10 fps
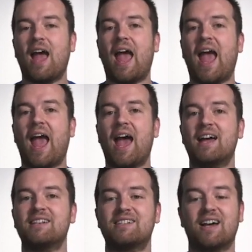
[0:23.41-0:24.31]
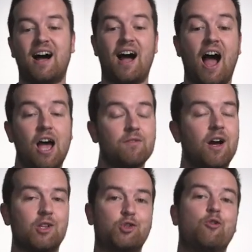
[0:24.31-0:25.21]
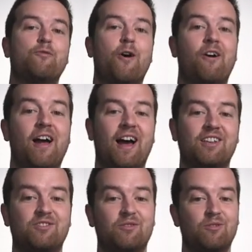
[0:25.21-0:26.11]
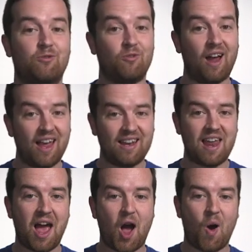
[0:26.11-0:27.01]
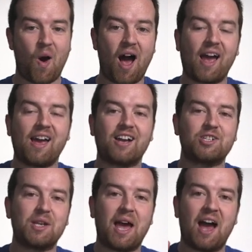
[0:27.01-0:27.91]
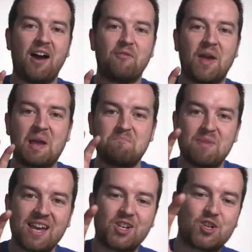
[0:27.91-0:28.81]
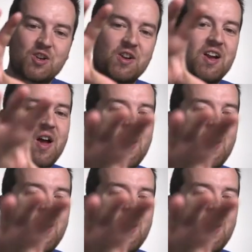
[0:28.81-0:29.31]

And I've gone so far as right now, I actually have a picture